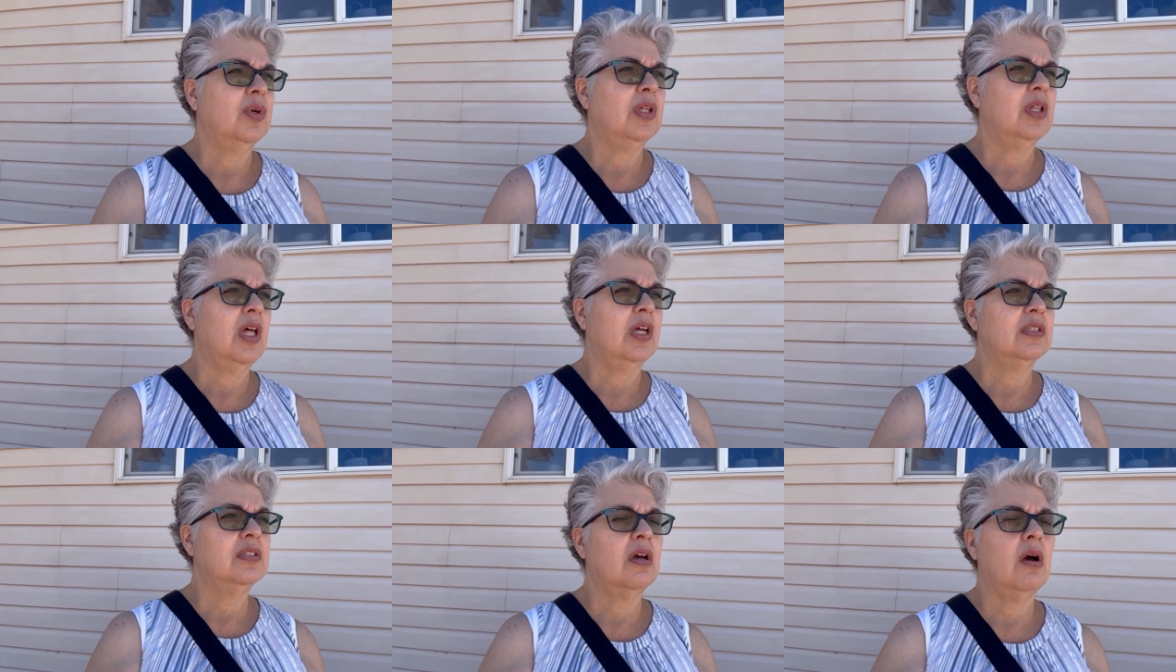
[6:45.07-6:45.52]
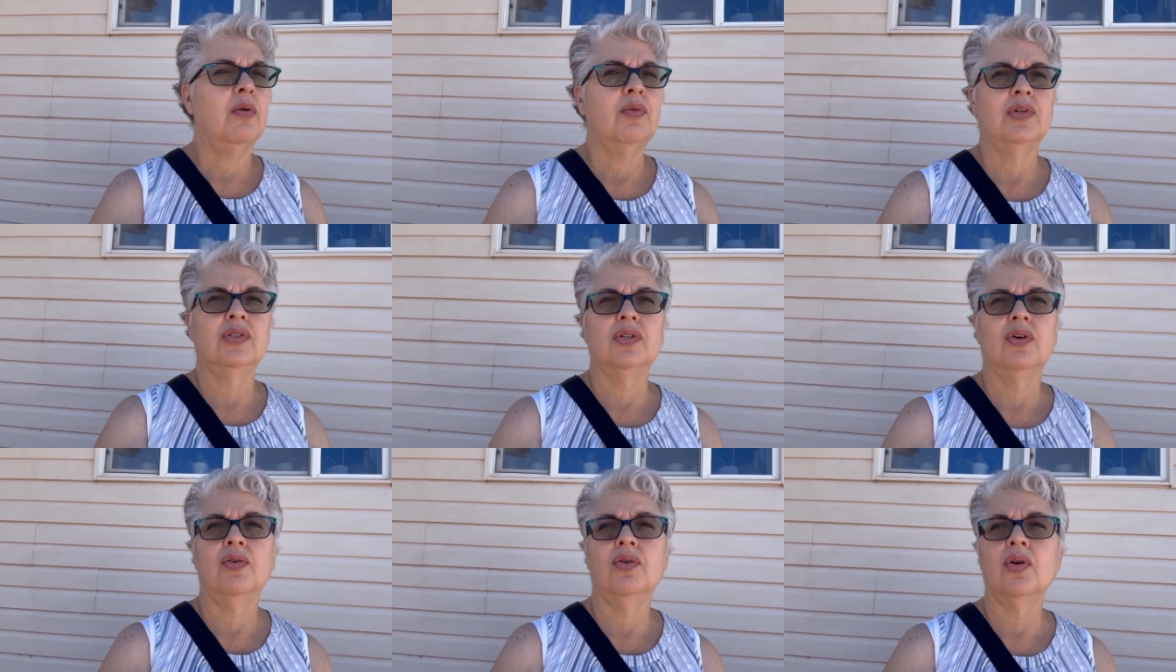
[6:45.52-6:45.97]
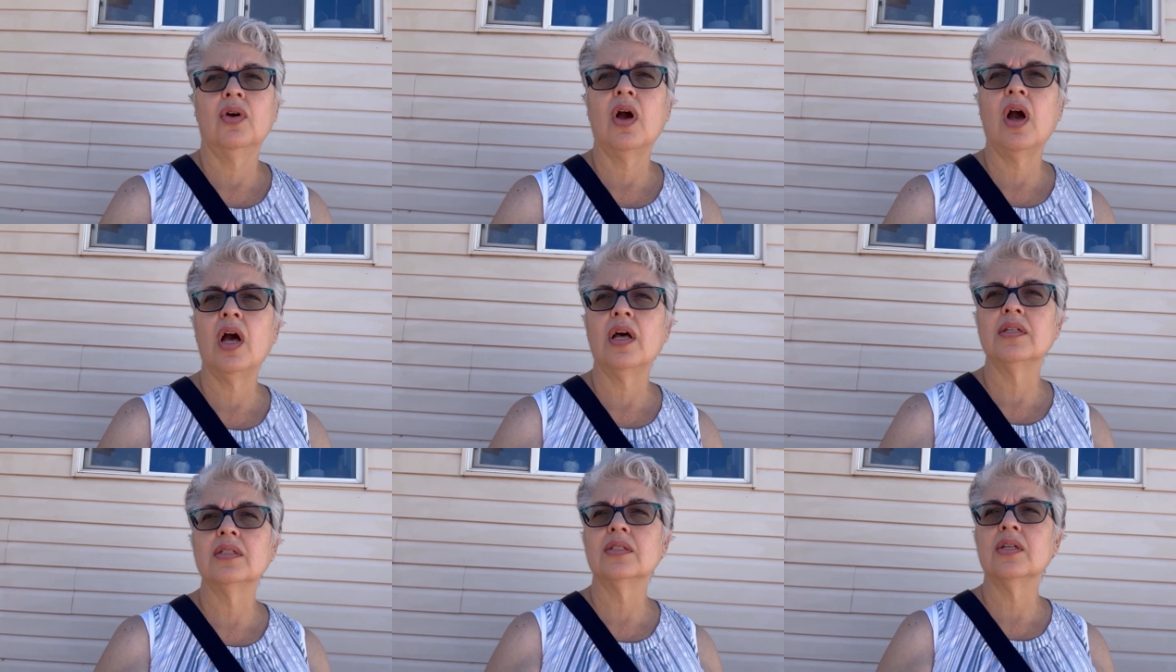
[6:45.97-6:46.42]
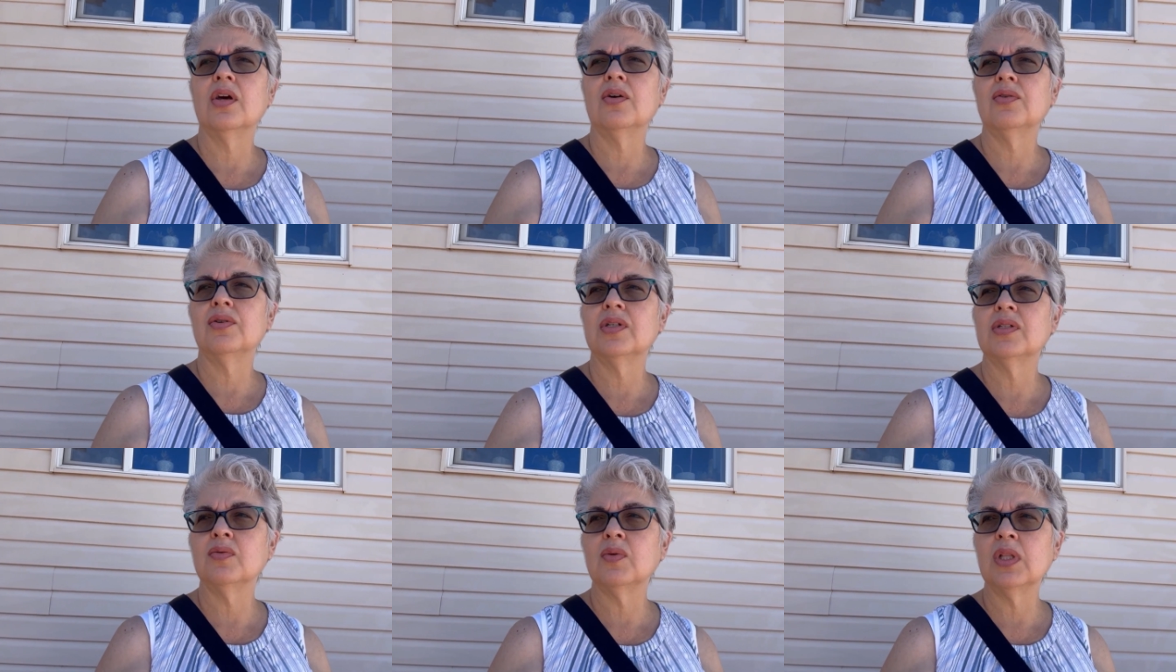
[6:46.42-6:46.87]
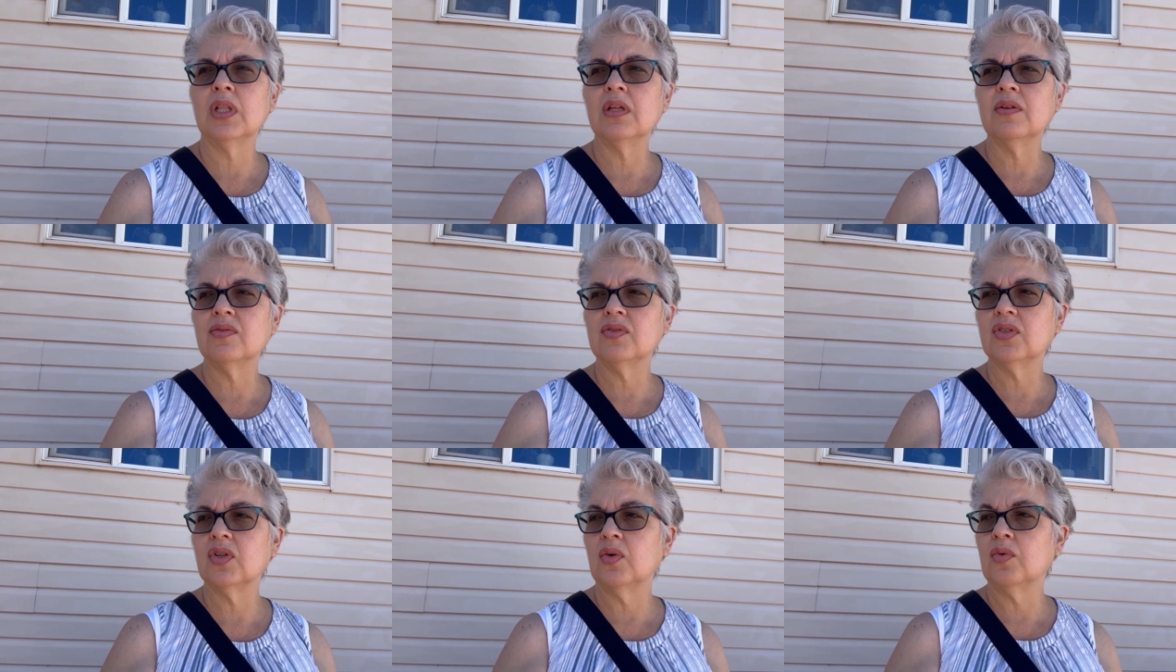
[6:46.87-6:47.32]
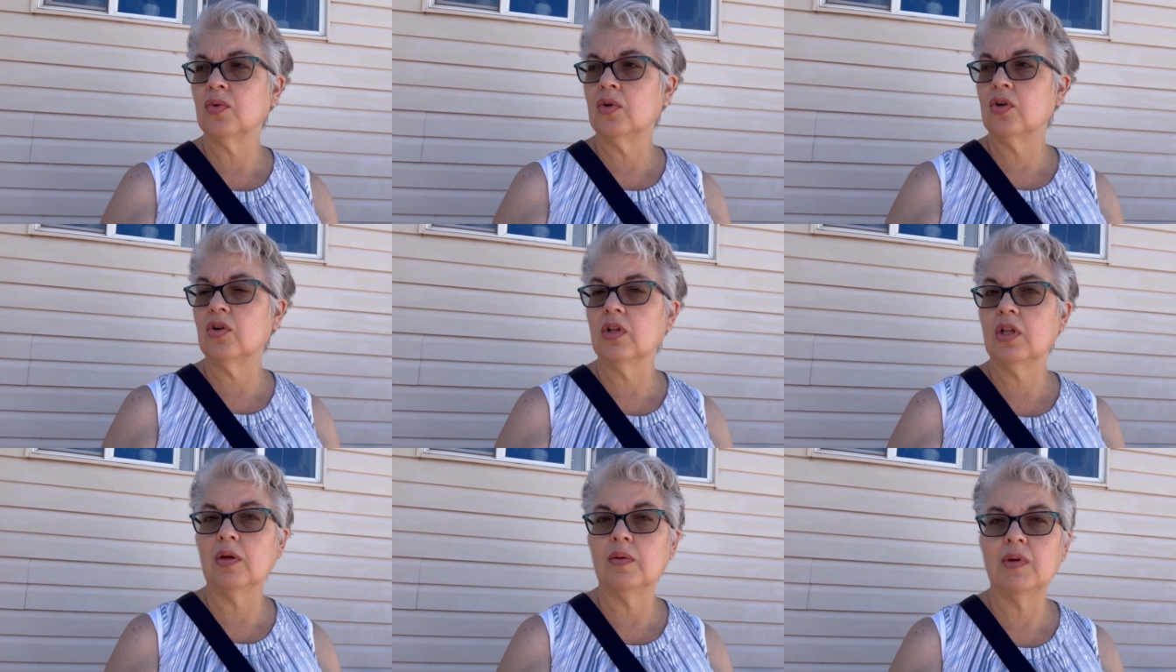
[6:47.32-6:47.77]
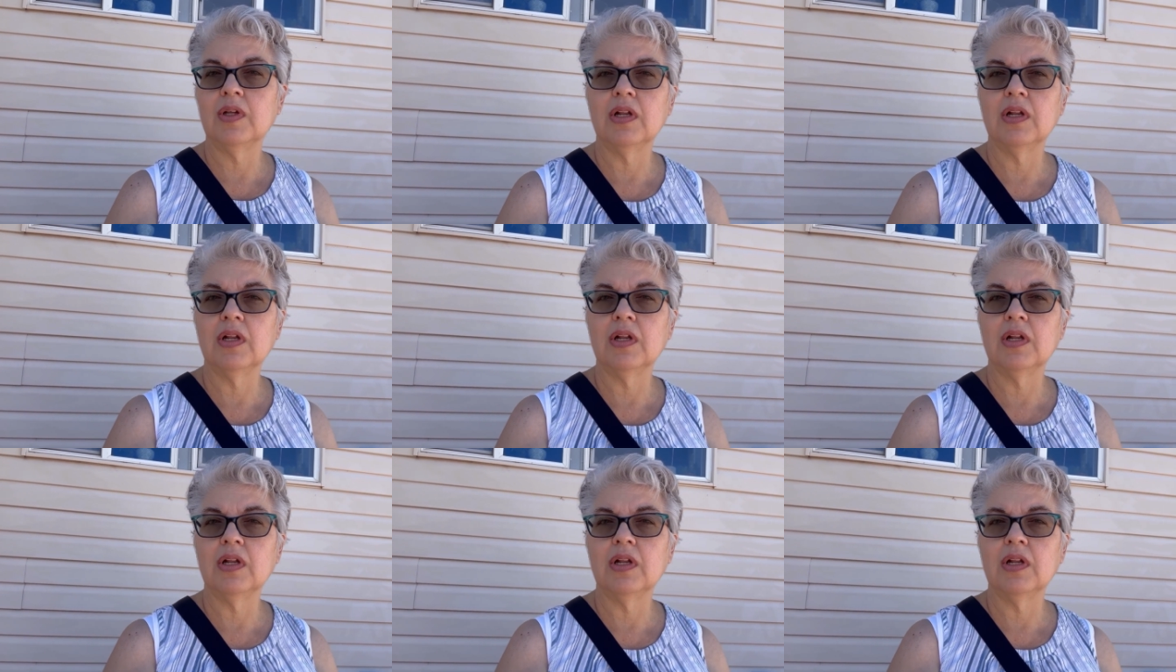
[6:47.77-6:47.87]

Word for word: We like to always go to Costco because we live so rurally.